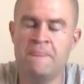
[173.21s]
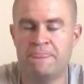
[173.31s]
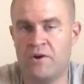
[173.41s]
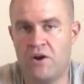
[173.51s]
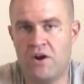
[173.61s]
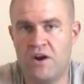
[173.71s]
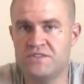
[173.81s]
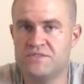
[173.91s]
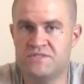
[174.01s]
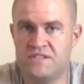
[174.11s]
There are
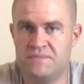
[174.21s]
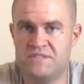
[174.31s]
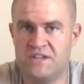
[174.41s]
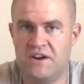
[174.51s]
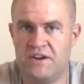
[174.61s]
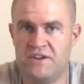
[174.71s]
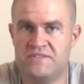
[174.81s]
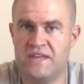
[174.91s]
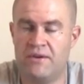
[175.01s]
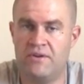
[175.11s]
also some
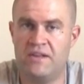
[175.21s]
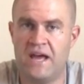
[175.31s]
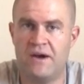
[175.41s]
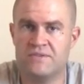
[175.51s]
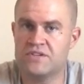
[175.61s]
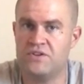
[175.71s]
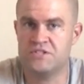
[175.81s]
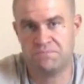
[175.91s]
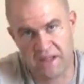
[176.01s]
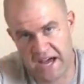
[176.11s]
scenarios that will allow what's called
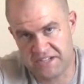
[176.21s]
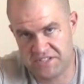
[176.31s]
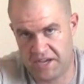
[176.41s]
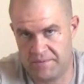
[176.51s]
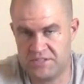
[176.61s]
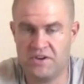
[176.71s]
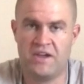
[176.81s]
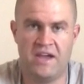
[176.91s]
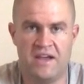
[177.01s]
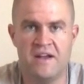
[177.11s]
splash damage,
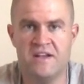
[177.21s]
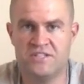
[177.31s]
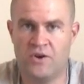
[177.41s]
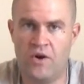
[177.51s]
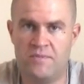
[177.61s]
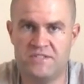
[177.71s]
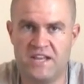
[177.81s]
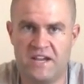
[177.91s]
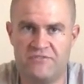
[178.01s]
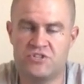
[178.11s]
okay? So almost
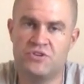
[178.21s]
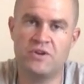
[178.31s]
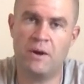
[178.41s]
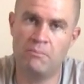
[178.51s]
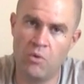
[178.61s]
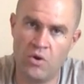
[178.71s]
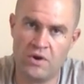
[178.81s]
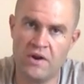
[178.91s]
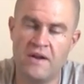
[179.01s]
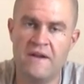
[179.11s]
like if you're shooting a
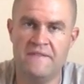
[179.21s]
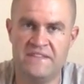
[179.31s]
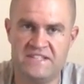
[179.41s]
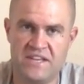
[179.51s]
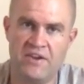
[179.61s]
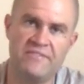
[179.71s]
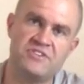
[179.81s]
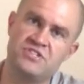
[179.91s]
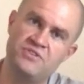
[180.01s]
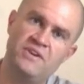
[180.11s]
mortar, they say you have
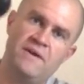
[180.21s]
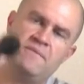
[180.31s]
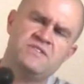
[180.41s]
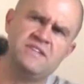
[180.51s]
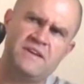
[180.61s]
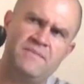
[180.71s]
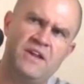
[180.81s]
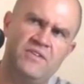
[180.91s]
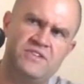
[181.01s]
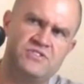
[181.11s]
to shoot it up. Most of the time
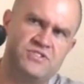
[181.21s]
they don't let you